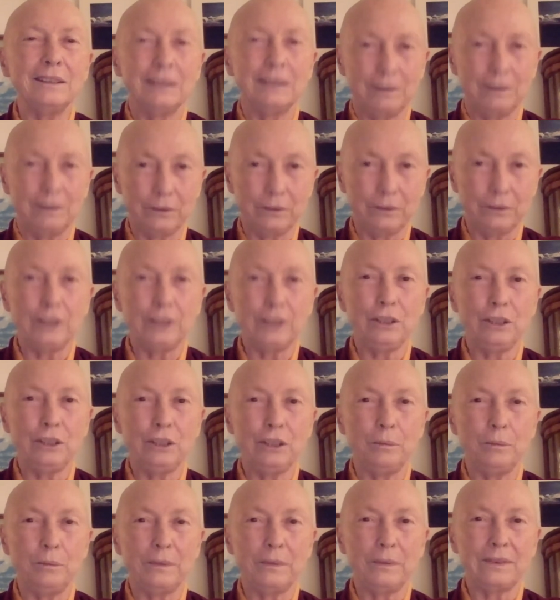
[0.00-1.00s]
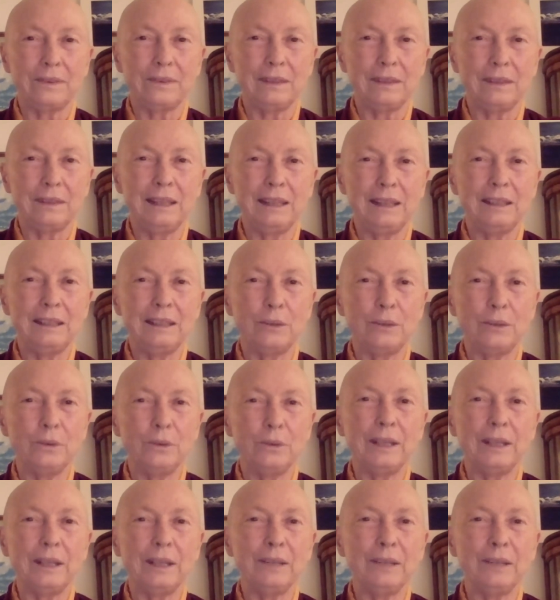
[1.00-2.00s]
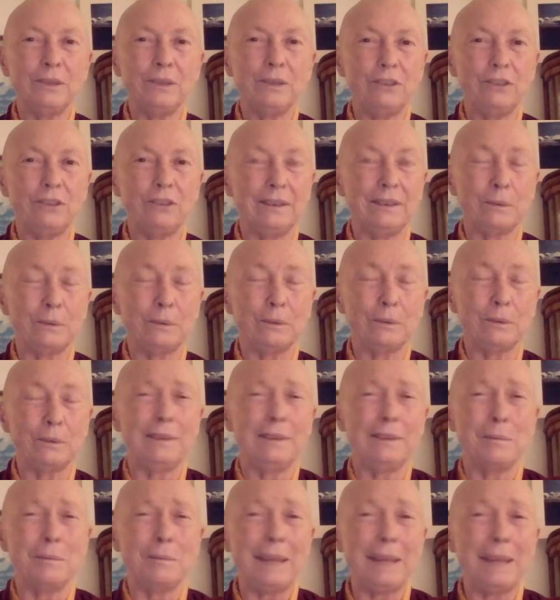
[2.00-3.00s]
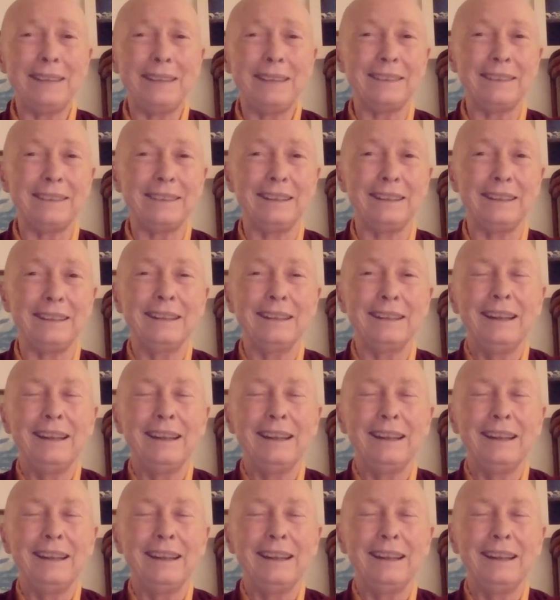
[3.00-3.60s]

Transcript: volumes in their own languages, which is amazing.